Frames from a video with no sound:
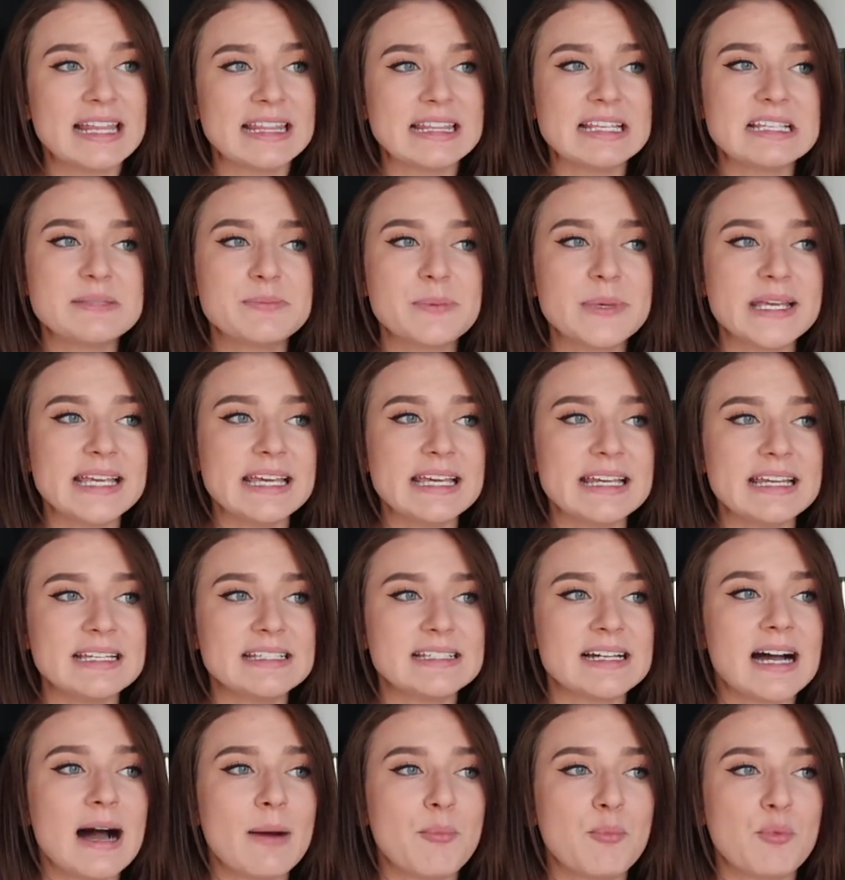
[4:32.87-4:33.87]
this
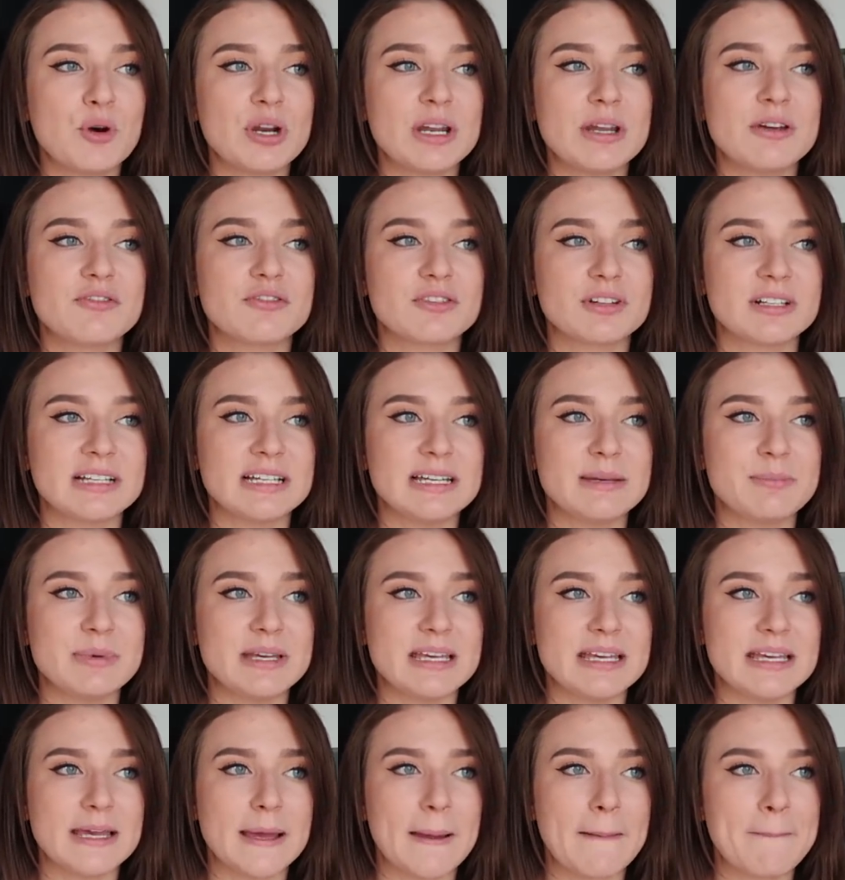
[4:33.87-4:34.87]
bikini top wouldn't really
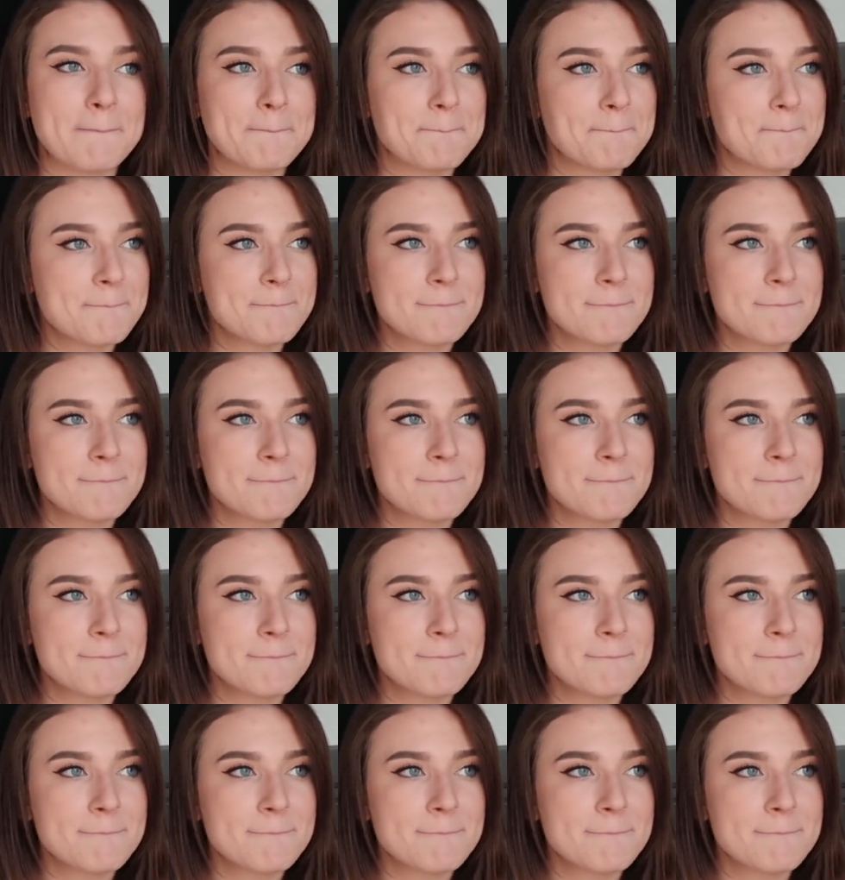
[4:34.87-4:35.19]
be